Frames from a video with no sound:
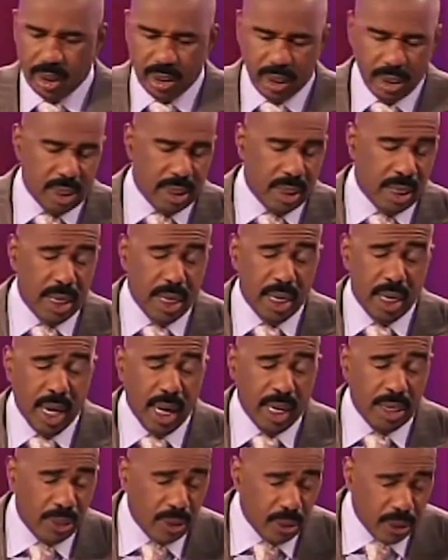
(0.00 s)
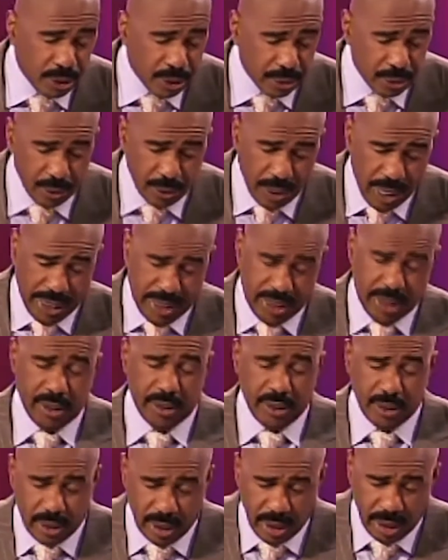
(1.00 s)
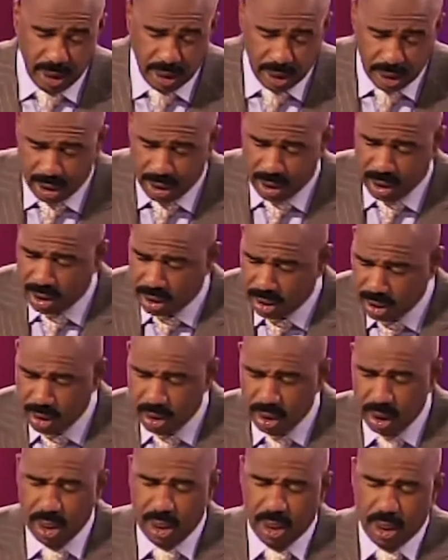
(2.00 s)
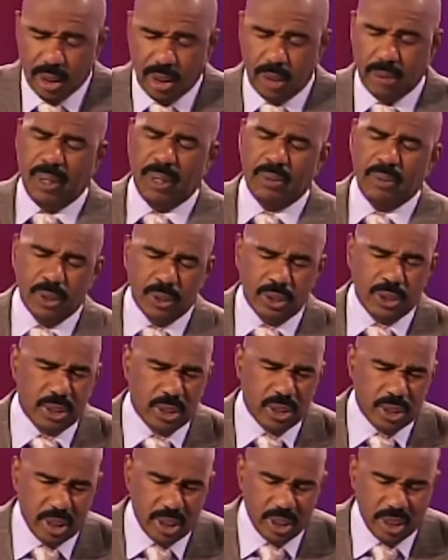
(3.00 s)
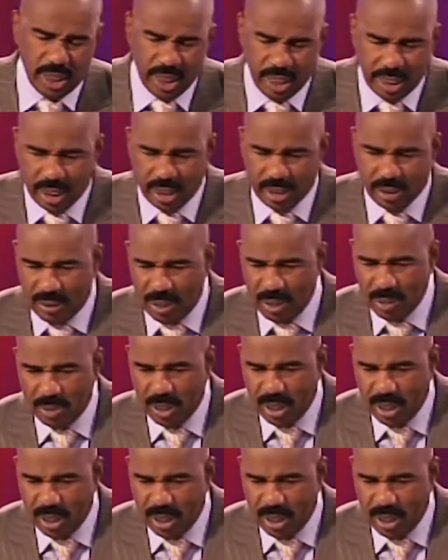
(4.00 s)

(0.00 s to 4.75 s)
was going to be up on the board. The guy who said it sounded confident with his reply,